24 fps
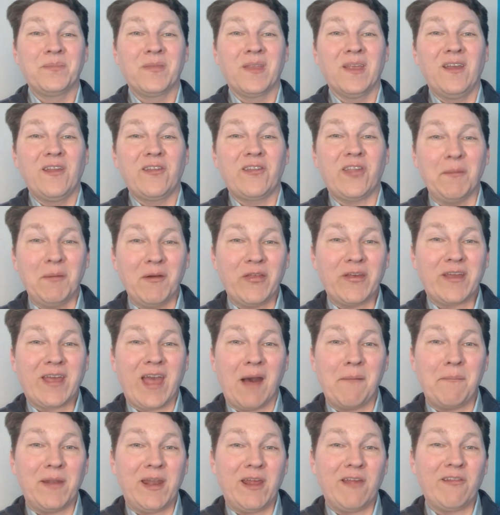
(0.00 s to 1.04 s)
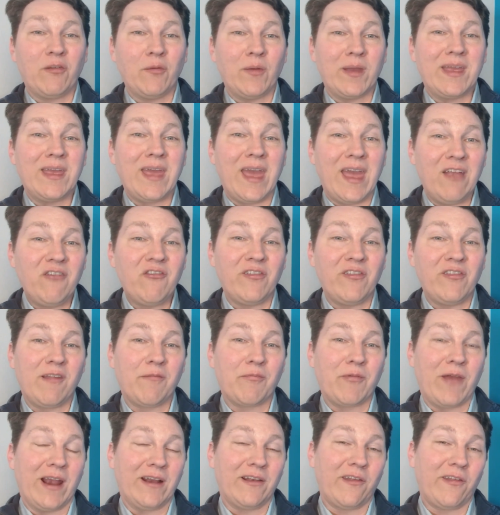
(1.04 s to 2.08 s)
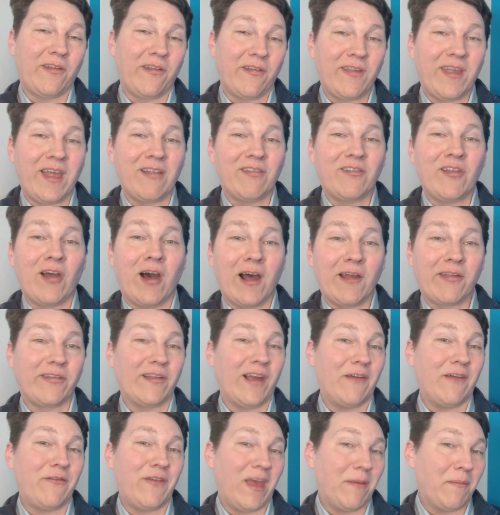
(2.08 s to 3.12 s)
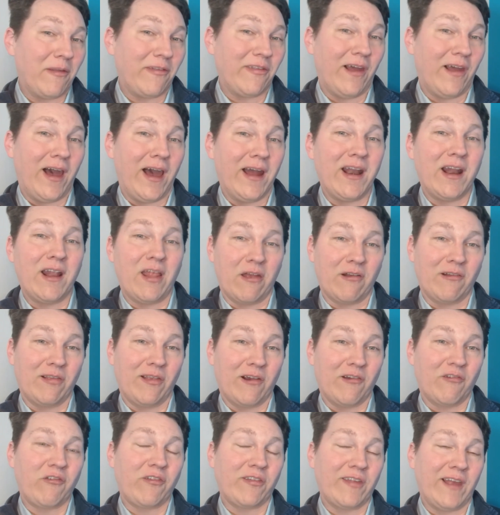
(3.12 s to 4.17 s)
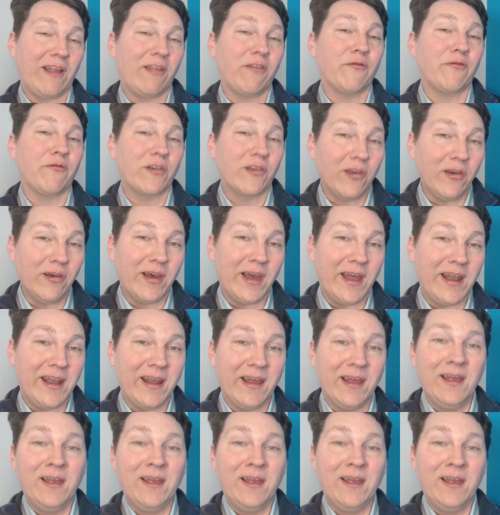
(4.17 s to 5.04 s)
Some of the companies who engage in these practices get tossed off Amazon and other large sites for good.